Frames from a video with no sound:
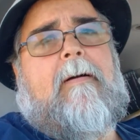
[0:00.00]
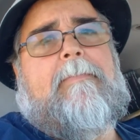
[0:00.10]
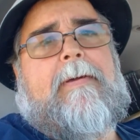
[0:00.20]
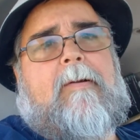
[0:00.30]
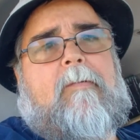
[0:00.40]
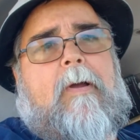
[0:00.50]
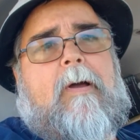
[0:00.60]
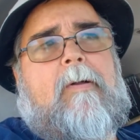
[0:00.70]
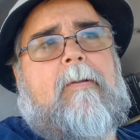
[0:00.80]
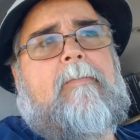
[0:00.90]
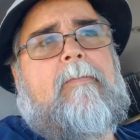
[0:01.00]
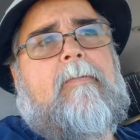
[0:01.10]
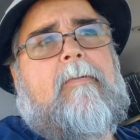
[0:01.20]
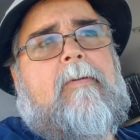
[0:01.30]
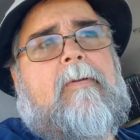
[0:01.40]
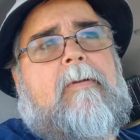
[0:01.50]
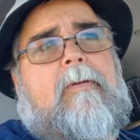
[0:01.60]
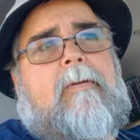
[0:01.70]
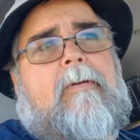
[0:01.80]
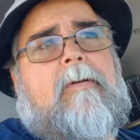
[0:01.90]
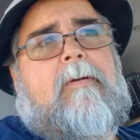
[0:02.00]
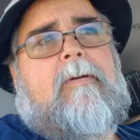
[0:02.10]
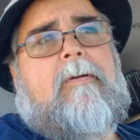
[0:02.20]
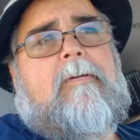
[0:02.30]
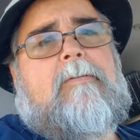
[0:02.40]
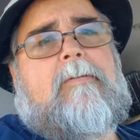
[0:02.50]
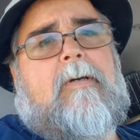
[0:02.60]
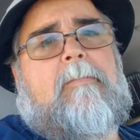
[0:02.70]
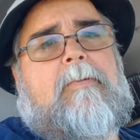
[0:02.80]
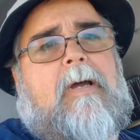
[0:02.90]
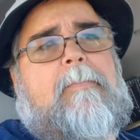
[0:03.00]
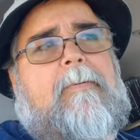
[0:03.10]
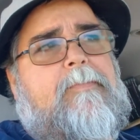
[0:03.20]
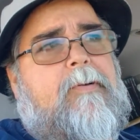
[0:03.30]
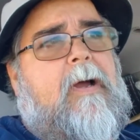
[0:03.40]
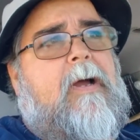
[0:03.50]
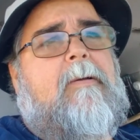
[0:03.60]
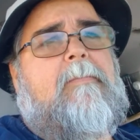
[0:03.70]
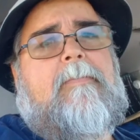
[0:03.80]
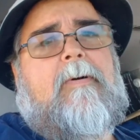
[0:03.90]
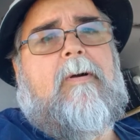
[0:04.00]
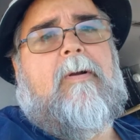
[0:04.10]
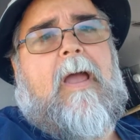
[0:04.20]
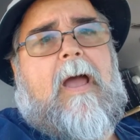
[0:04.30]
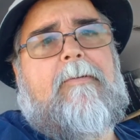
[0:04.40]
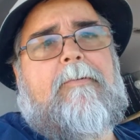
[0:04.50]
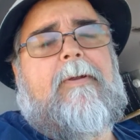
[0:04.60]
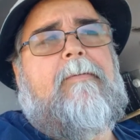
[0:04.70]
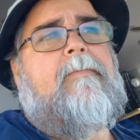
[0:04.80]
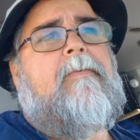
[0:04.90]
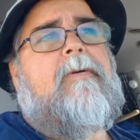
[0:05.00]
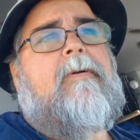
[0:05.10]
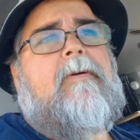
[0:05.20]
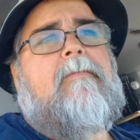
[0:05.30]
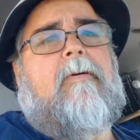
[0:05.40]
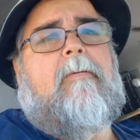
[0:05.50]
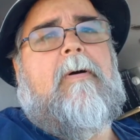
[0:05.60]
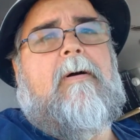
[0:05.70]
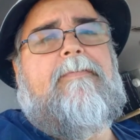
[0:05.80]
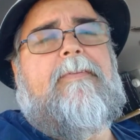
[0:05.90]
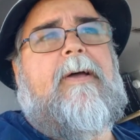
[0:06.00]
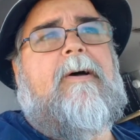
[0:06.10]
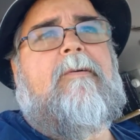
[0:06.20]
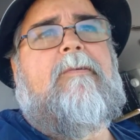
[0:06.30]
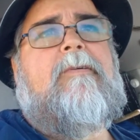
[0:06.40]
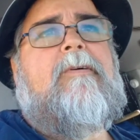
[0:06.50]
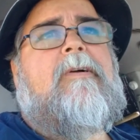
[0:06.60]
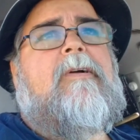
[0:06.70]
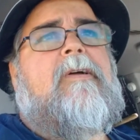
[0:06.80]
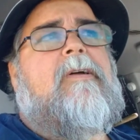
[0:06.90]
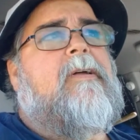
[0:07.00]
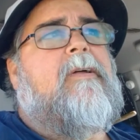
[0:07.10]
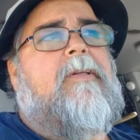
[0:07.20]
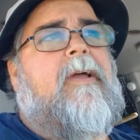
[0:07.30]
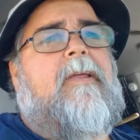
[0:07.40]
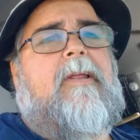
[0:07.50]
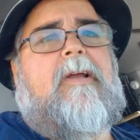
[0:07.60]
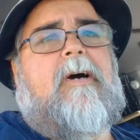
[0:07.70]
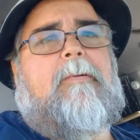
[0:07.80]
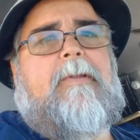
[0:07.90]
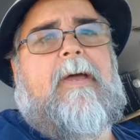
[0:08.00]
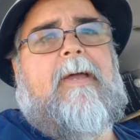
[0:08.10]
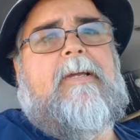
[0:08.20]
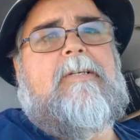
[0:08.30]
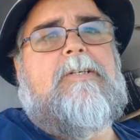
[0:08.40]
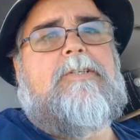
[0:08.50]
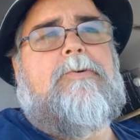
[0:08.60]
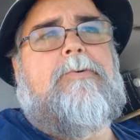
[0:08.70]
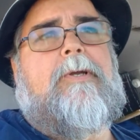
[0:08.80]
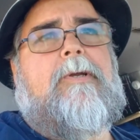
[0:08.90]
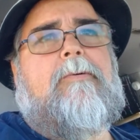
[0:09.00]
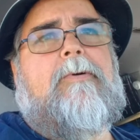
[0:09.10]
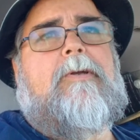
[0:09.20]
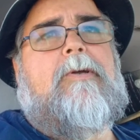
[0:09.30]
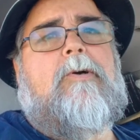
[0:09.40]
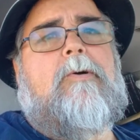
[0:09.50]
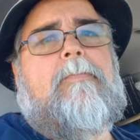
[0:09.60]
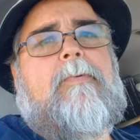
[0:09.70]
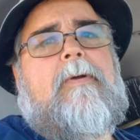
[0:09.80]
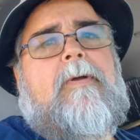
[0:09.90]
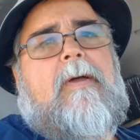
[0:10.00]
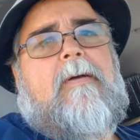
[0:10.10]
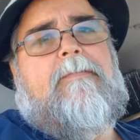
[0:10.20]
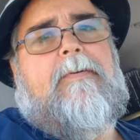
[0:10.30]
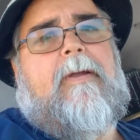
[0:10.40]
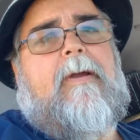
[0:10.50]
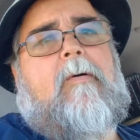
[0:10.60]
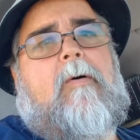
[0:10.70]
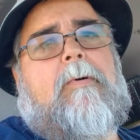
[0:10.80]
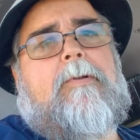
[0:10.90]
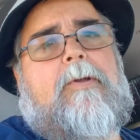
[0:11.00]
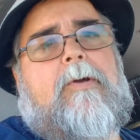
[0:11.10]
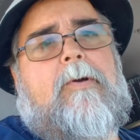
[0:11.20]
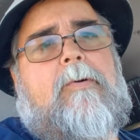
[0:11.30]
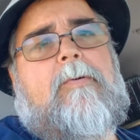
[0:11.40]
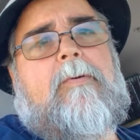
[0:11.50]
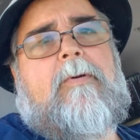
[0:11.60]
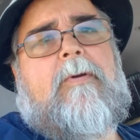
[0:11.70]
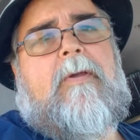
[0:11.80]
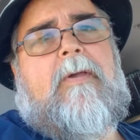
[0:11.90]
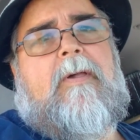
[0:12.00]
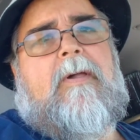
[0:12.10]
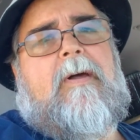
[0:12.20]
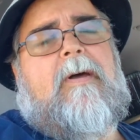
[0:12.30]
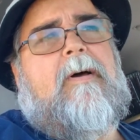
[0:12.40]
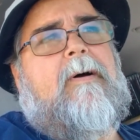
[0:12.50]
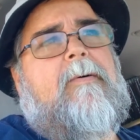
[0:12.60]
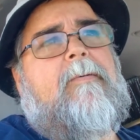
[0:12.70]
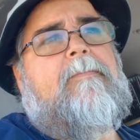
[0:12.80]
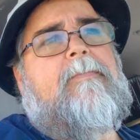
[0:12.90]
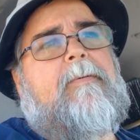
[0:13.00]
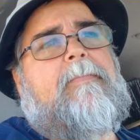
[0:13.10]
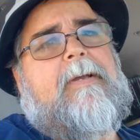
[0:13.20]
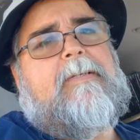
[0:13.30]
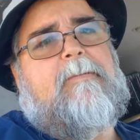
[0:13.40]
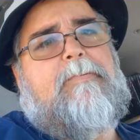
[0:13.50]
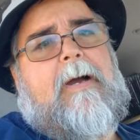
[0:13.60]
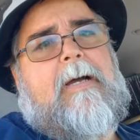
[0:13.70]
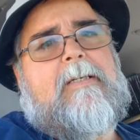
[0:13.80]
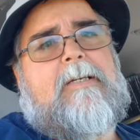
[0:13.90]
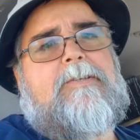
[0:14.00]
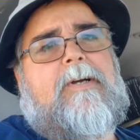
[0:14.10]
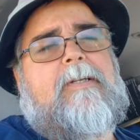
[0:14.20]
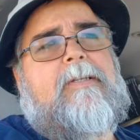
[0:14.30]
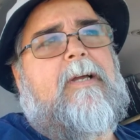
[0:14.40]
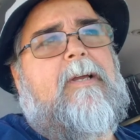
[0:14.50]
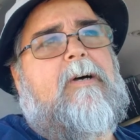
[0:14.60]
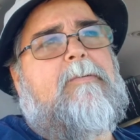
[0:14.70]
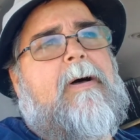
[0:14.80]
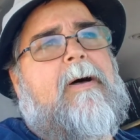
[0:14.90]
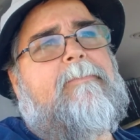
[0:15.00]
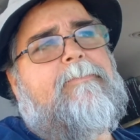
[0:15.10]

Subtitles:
been around some type of tribe or gathering for a month now, and I think I need a couple days just to recoup, figure out what I'm going to do. The big surprise I was trying to tell y'all about,